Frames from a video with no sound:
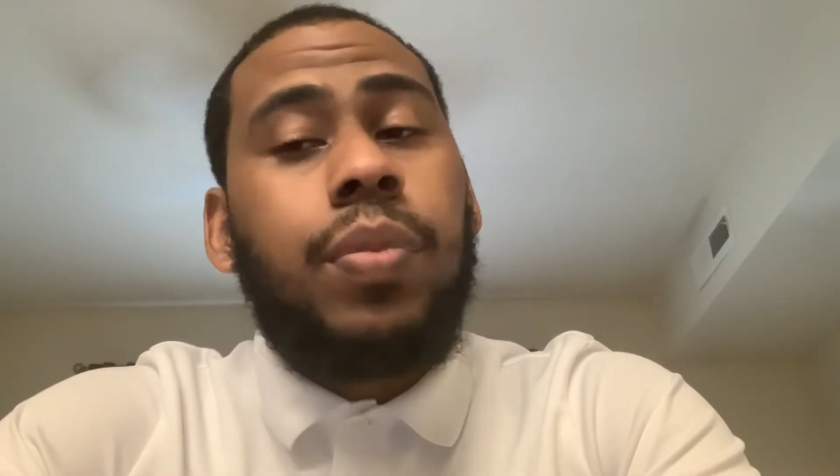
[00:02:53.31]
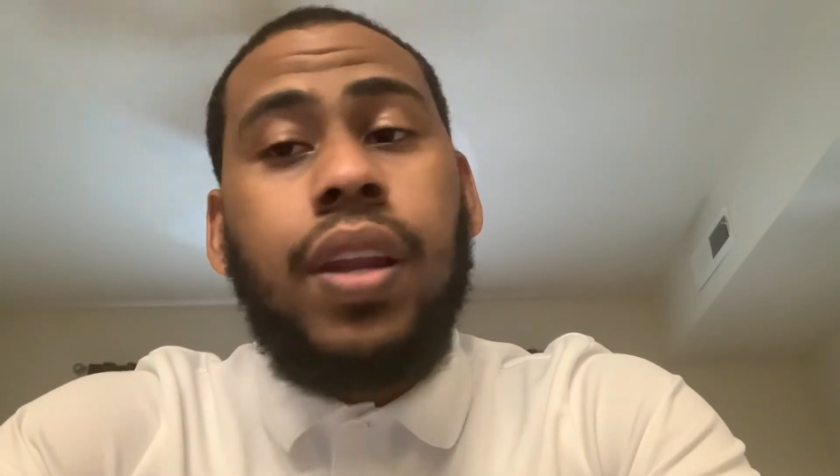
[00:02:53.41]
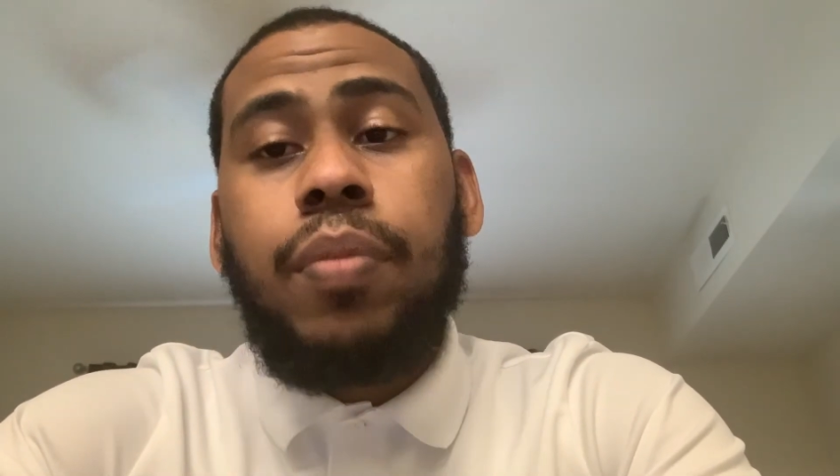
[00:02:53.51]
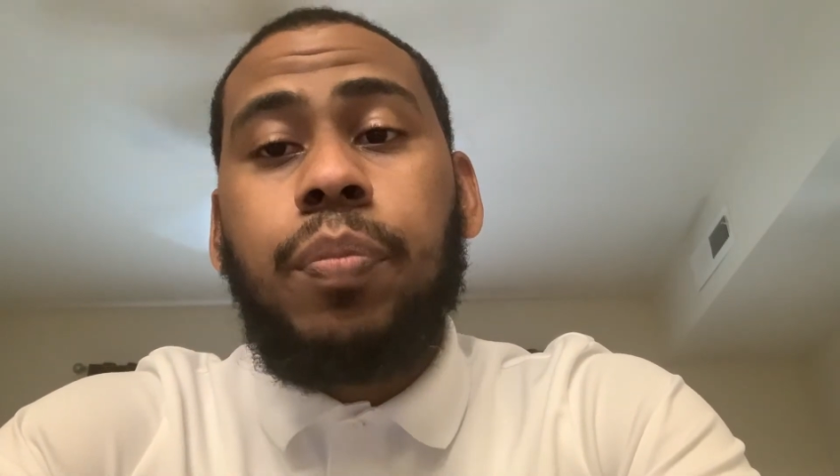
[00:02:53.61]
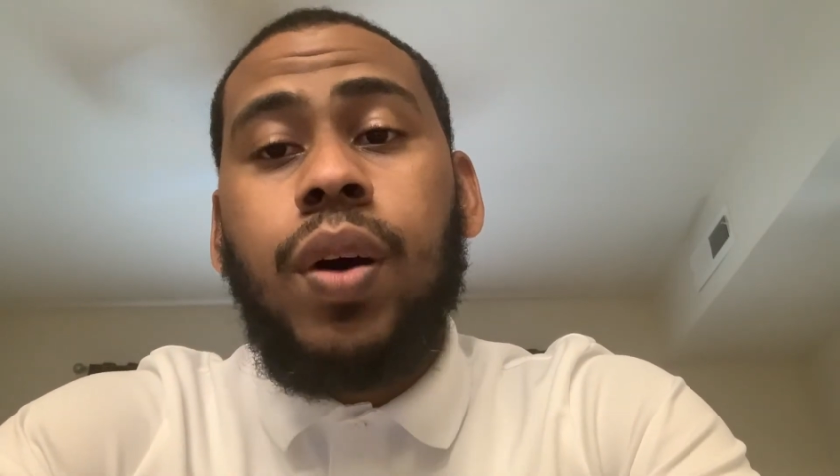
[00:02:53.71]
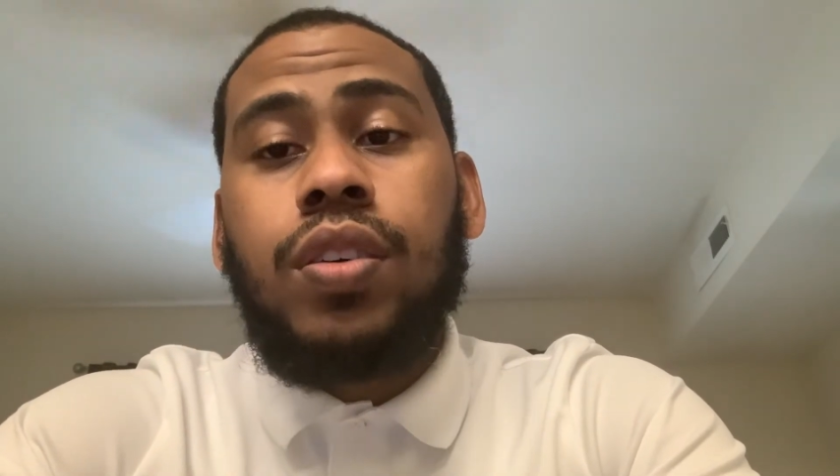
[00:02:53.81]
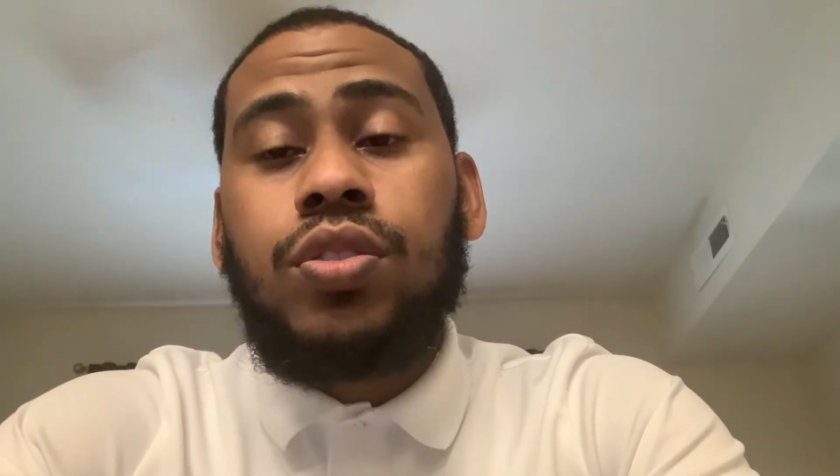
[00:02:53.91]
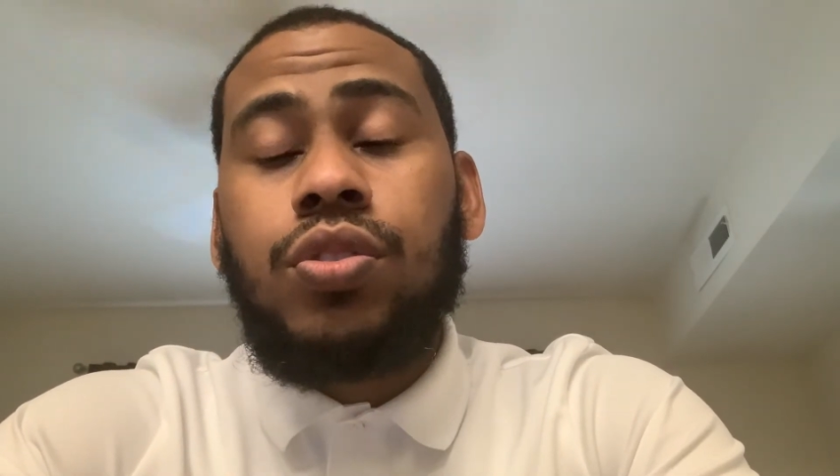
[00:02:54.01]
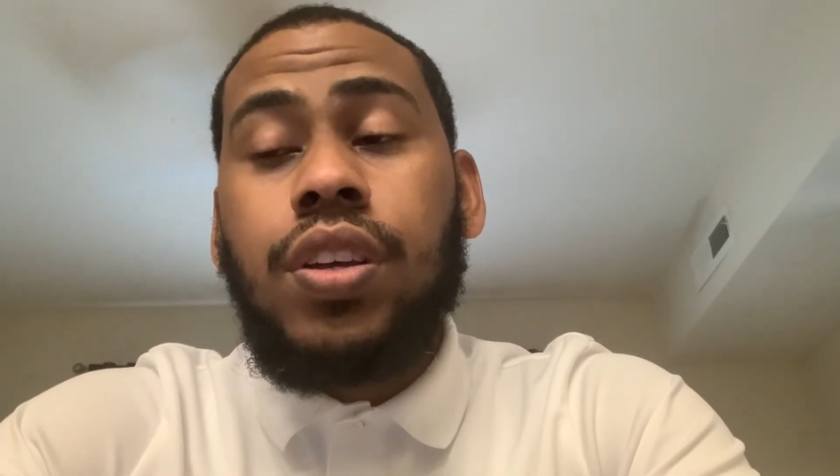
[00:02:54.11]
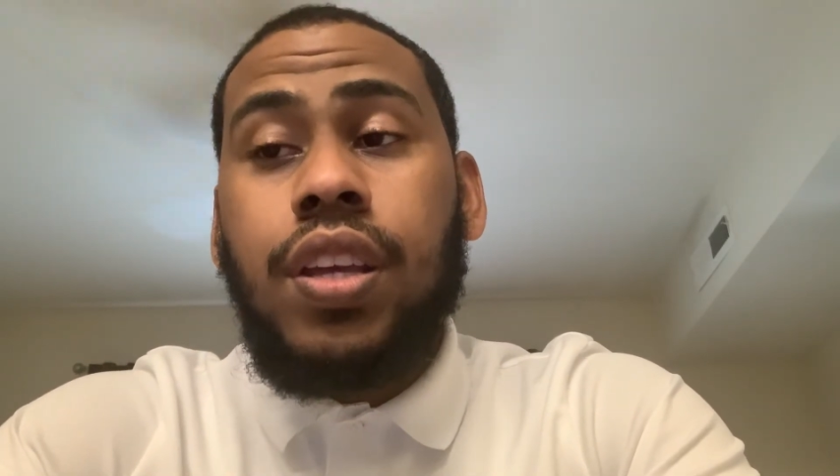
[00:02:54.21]
But that
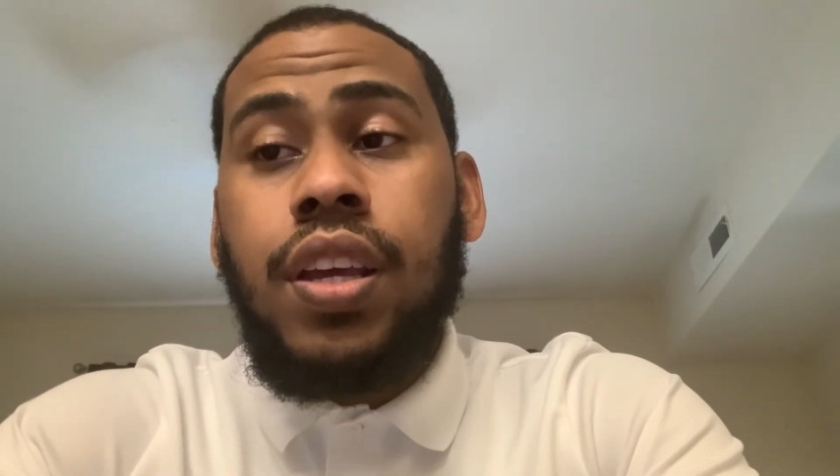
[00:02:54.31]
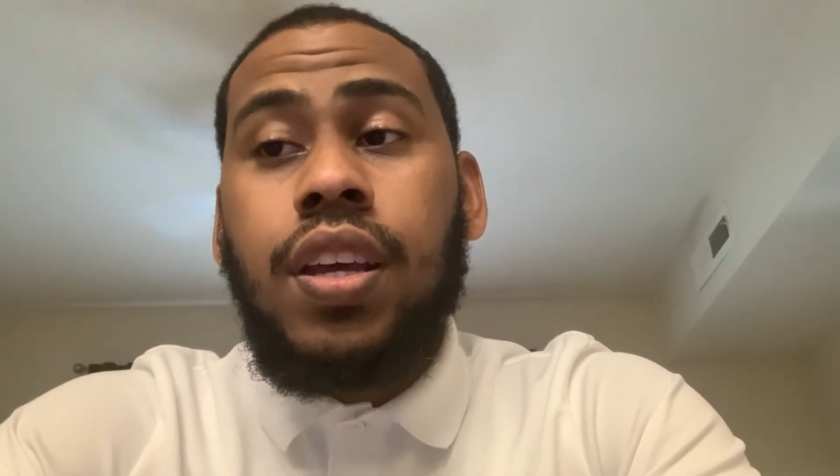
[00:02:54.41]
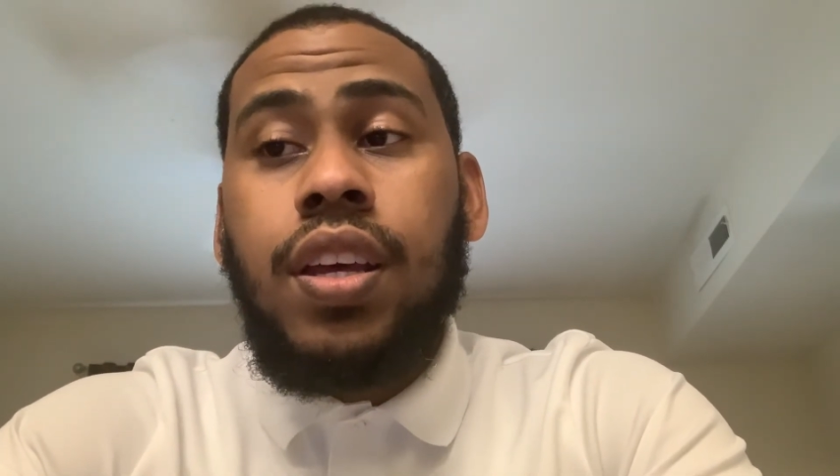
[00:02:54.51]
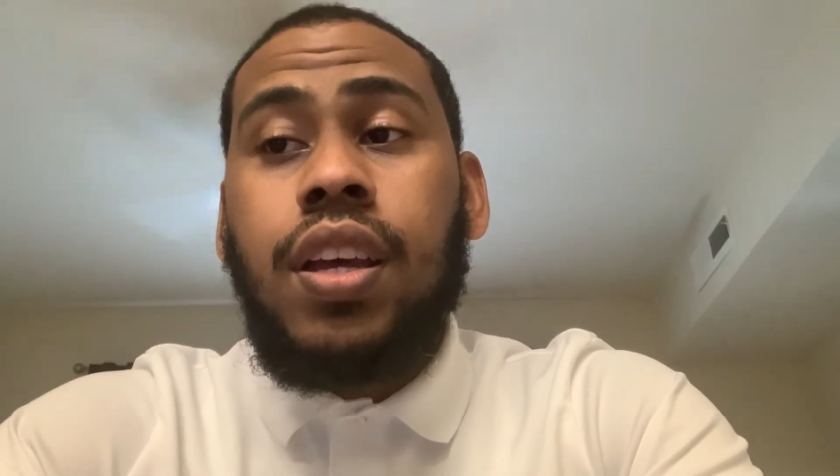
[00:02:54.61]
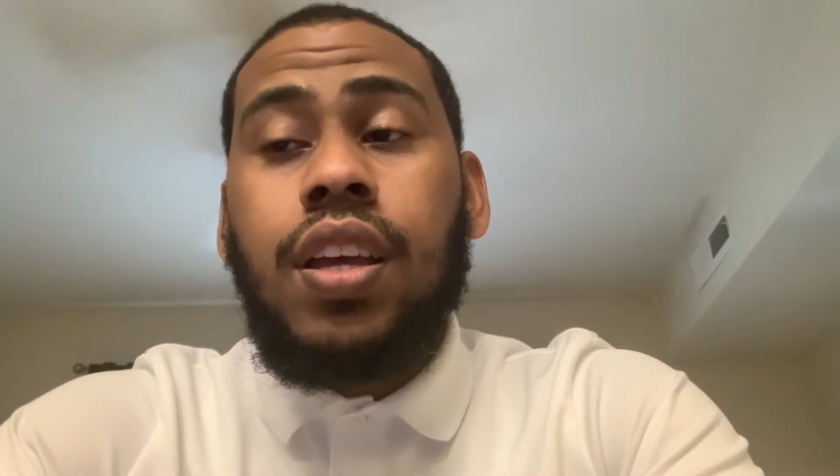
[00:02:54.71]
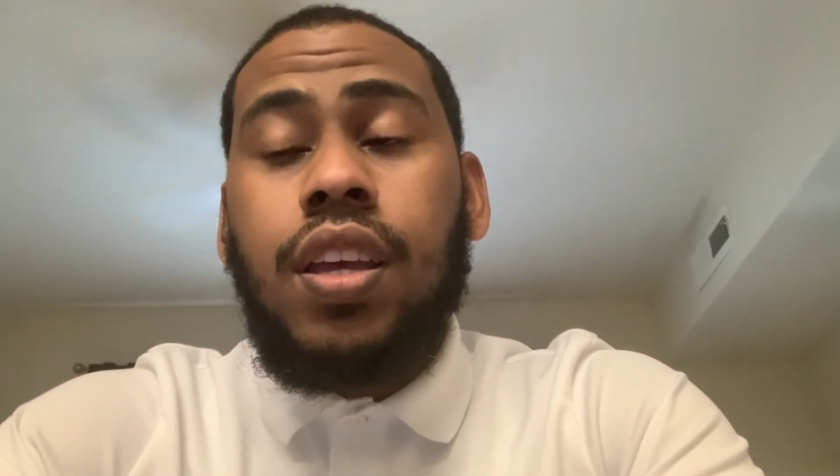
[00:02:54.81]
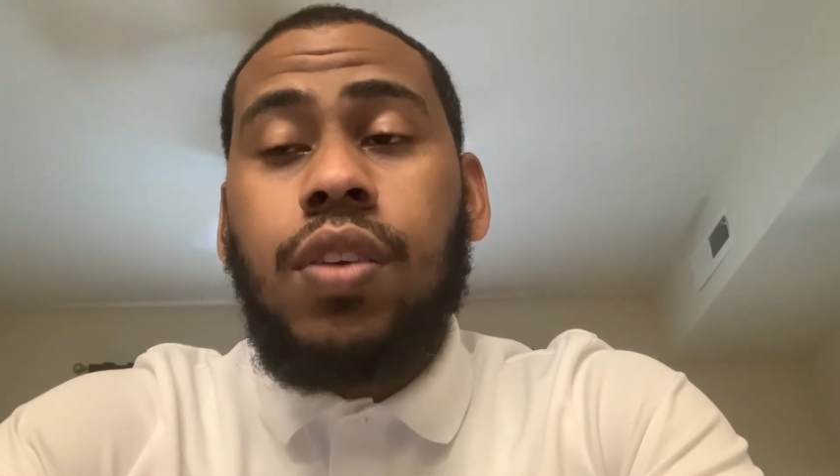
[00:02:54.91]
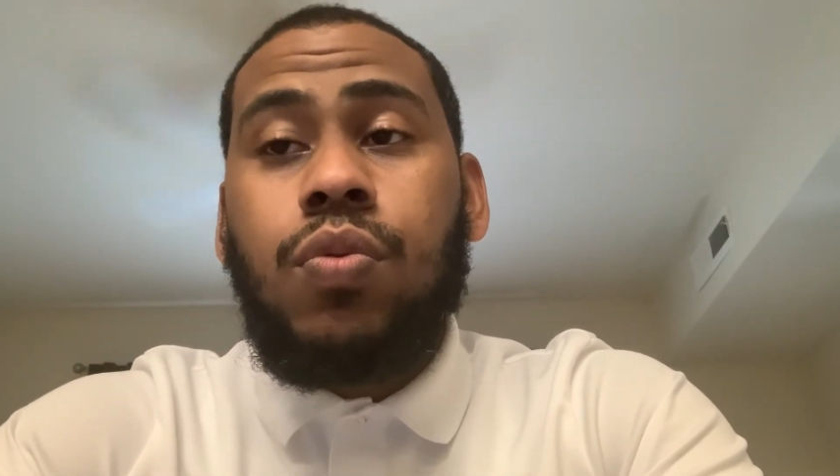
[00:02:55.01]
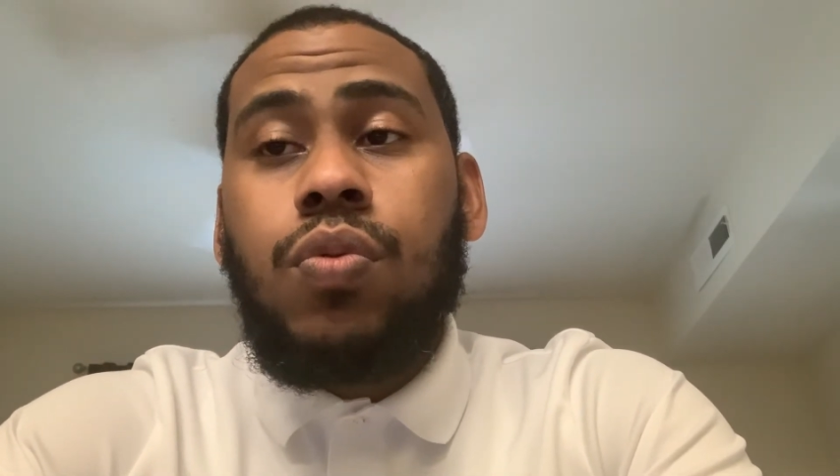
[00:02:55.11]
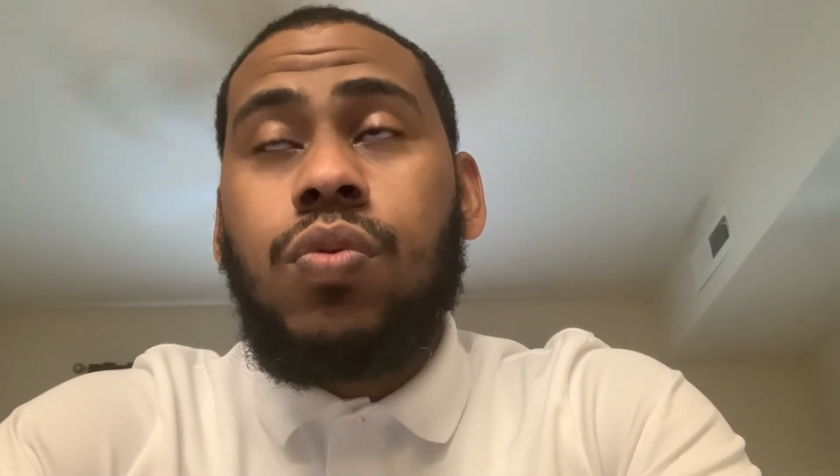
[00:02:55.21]
Bucks drink,
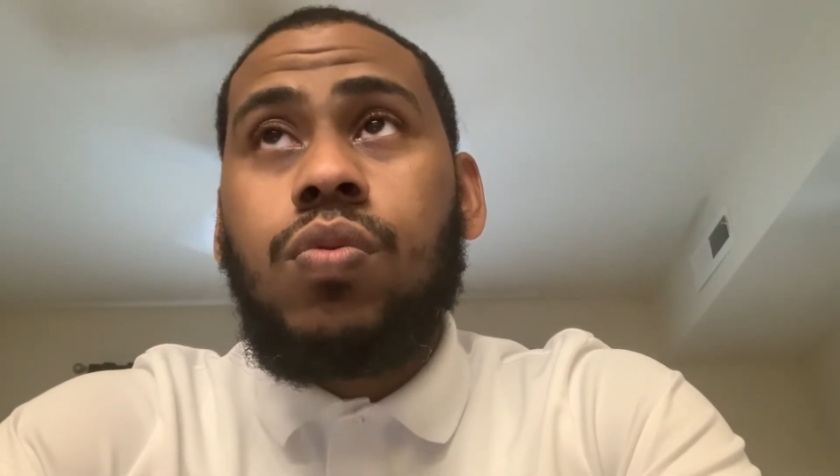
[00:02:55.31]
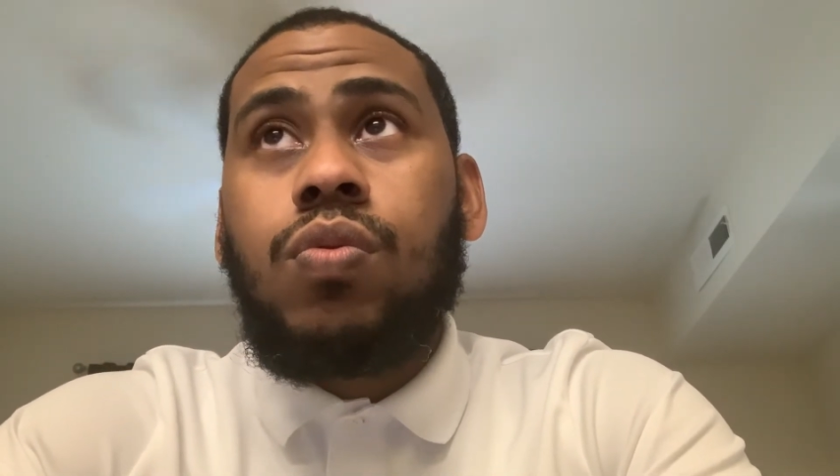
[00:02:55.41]
if